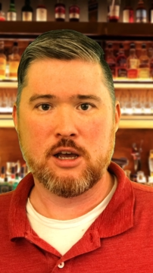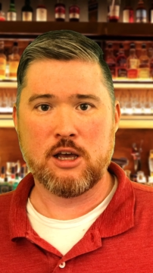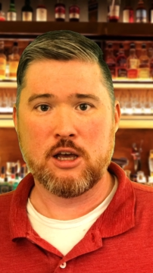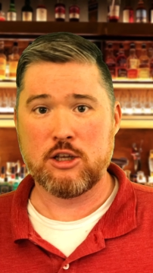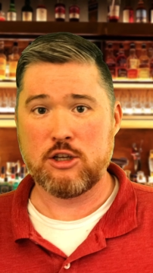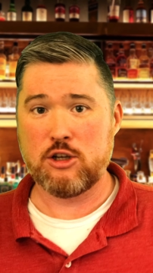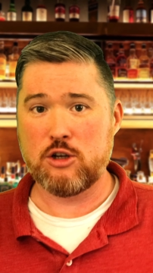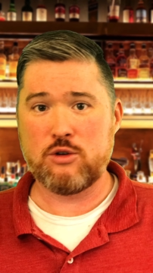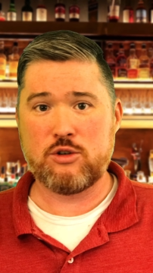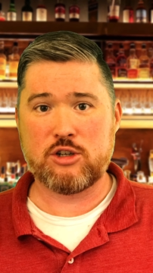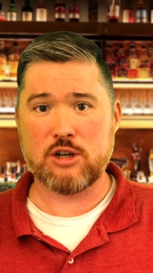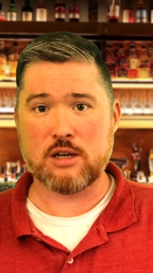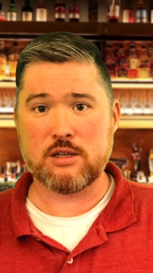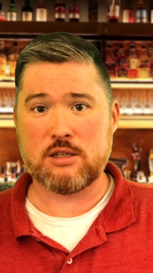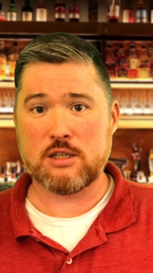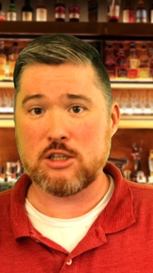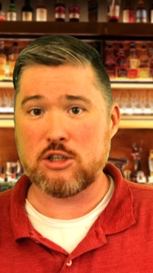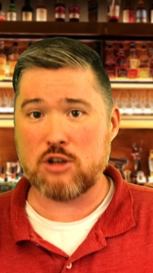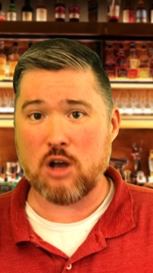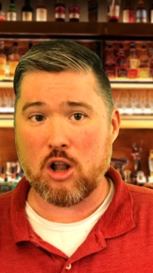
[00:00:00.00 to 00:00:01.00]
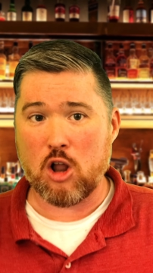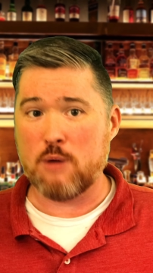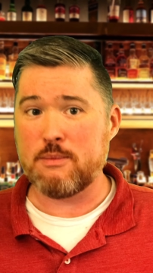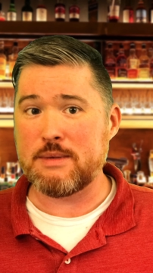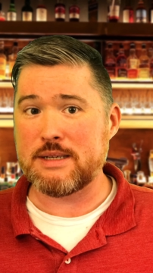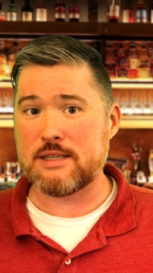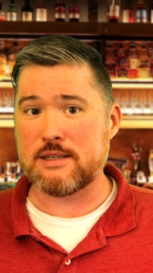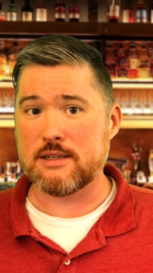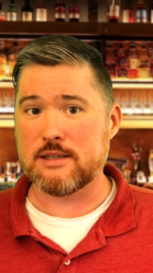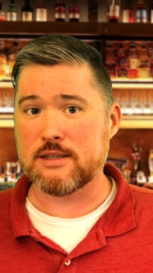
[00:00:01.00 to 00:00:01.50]
You just install Home
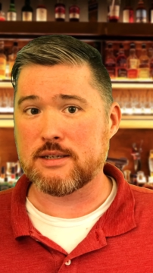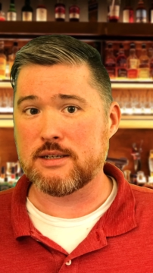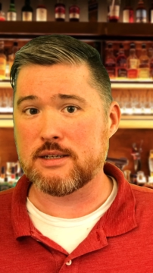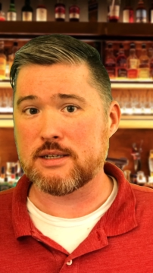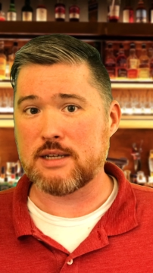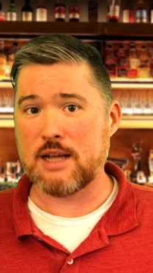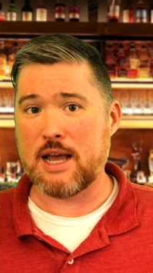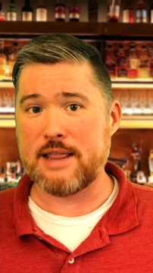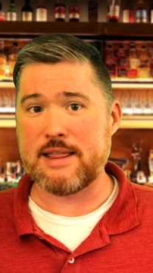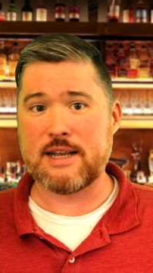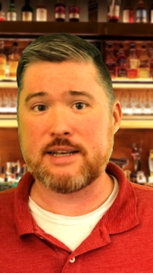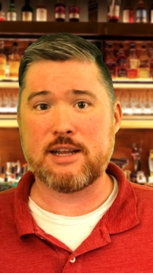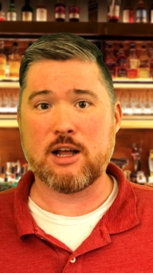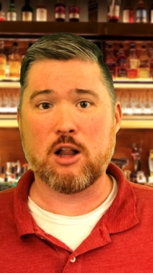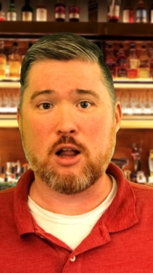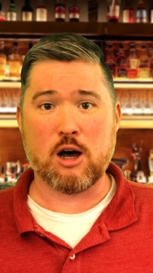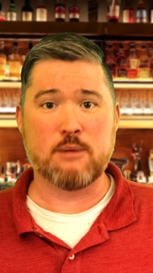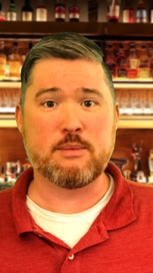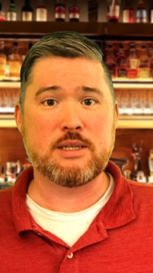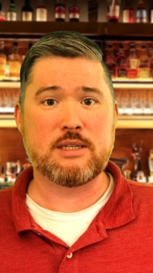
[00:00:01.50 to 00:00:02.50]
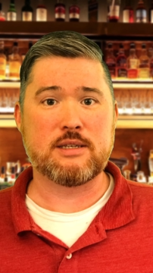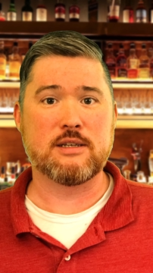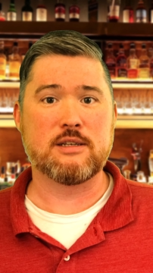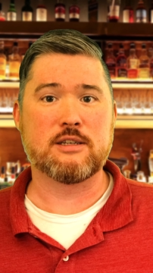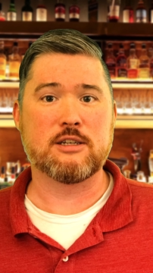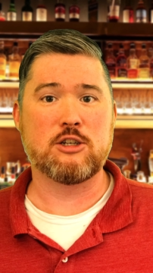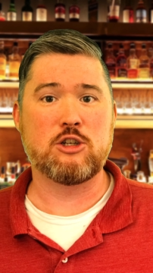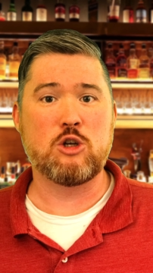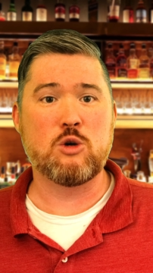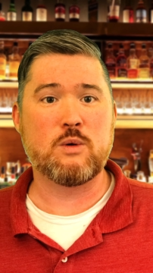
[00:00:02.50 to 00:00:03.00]
Assistant, and then tell Home
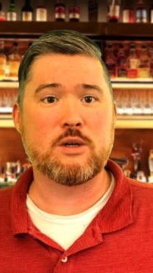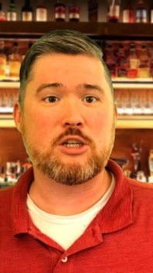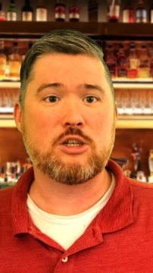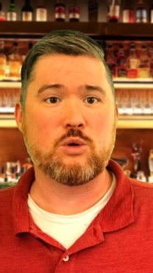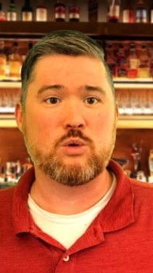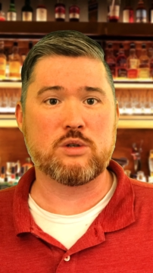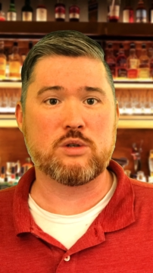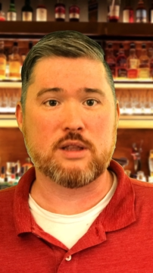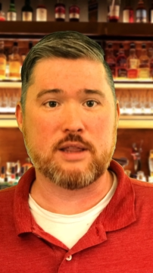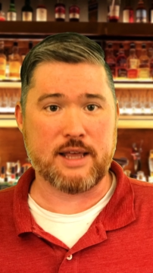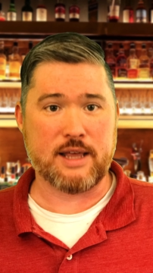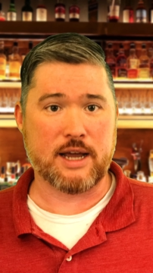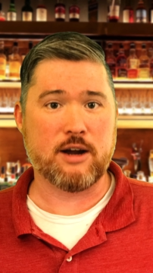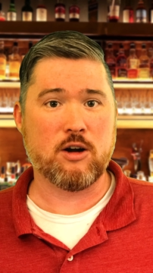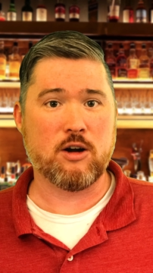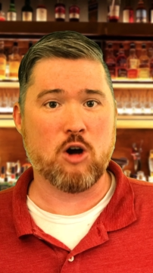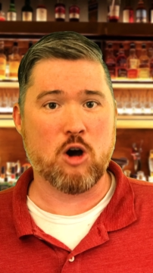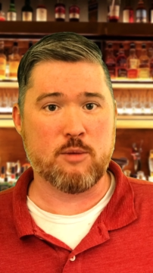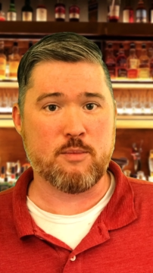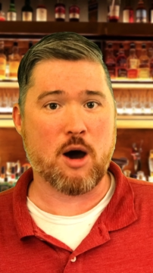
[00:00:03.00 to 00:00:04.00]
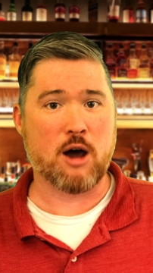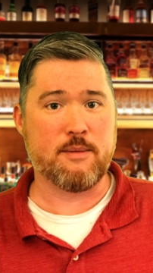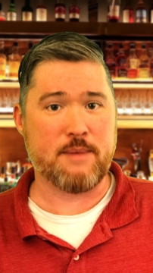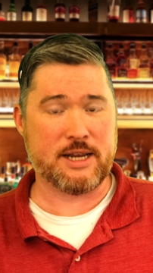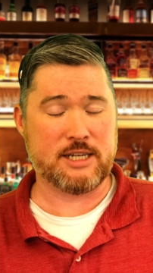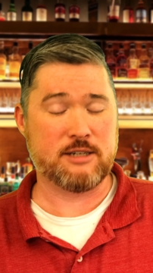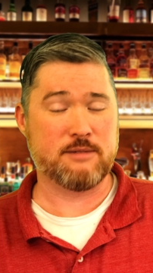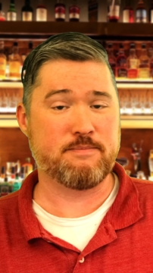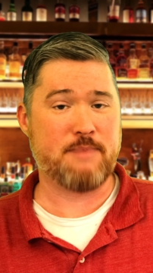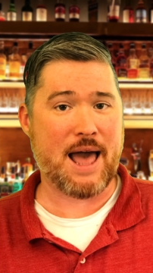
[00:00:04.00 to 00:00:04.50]
Assistant you want to use their home
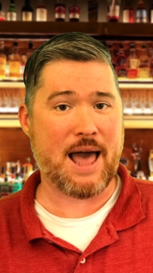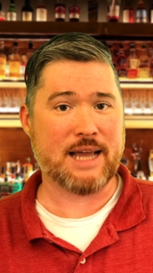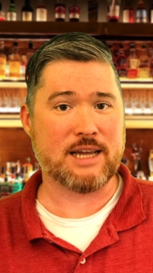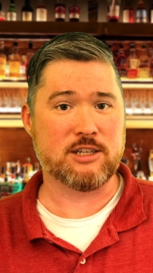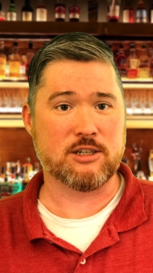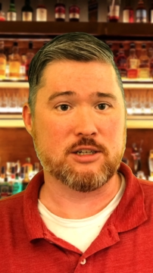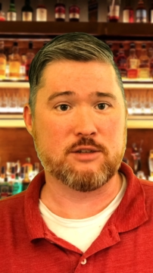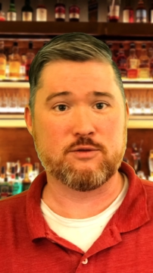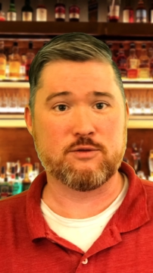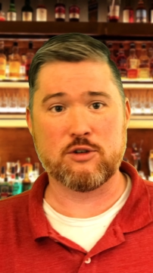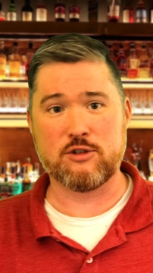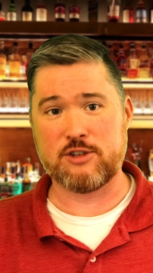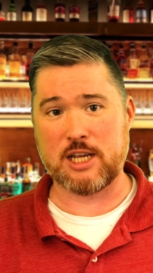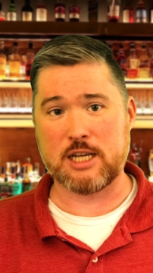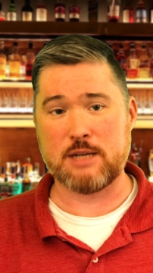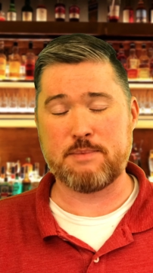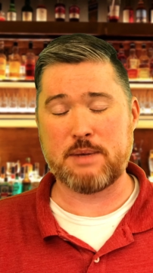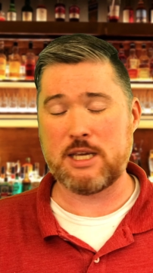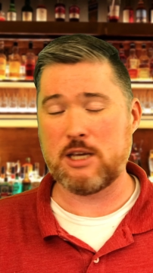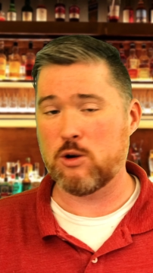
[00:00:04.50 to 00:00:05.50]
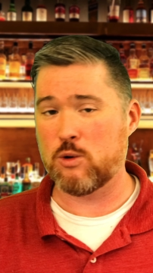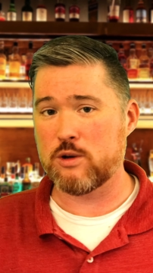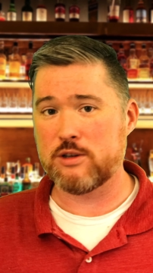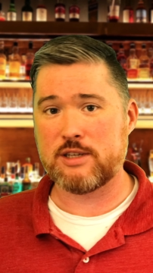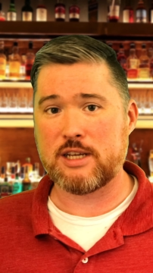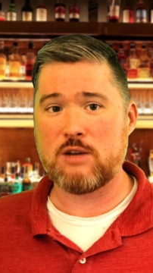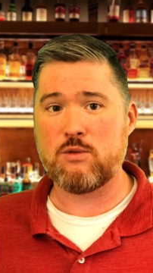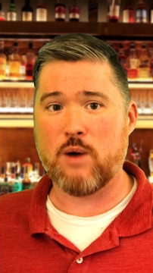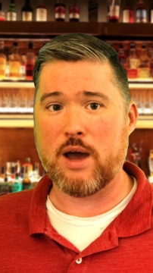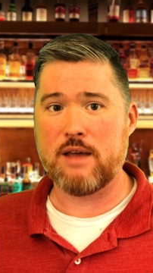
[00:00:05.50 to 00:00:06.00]
automation packages for Zigbee or
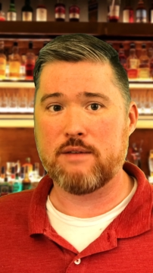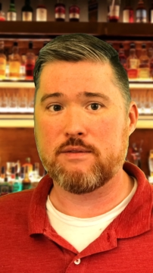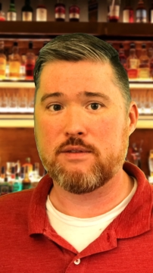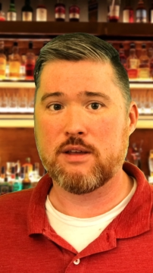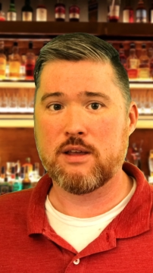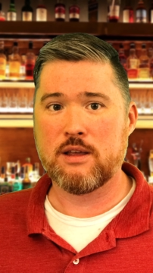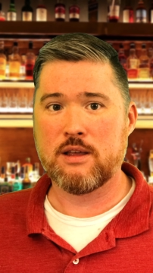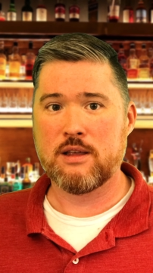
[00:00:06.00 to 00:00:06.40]
Z-Wave.